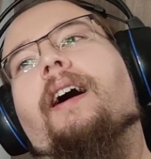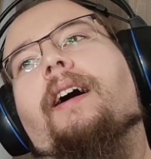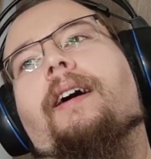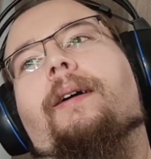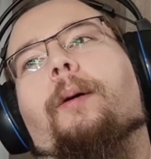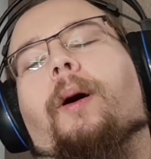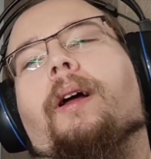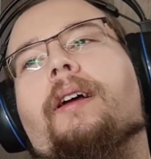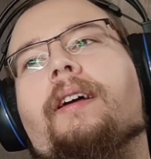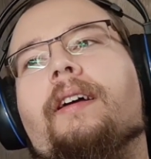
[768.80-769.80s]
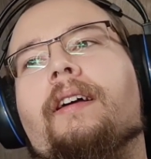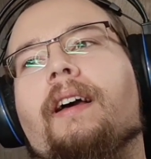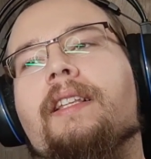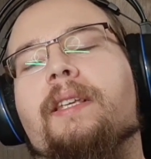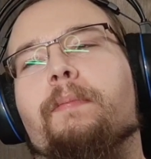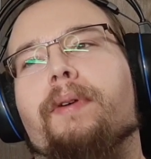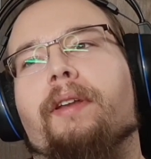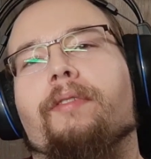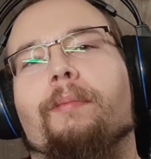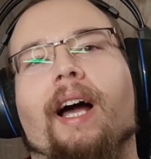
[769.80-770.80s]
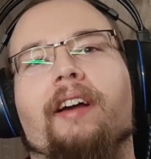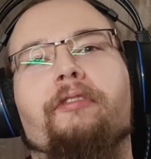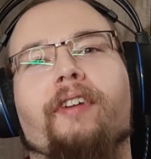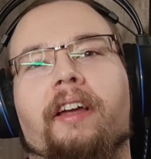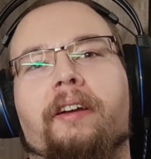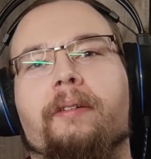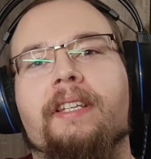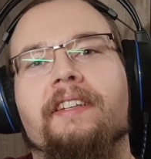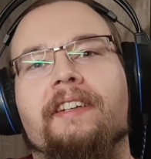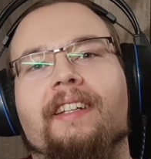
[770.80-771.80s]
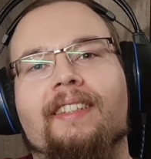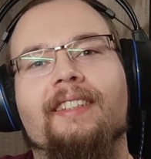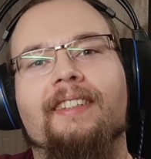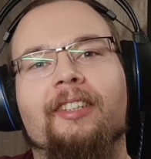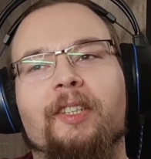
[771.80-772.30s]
Oh, that's a bit of a backfire, isn't it?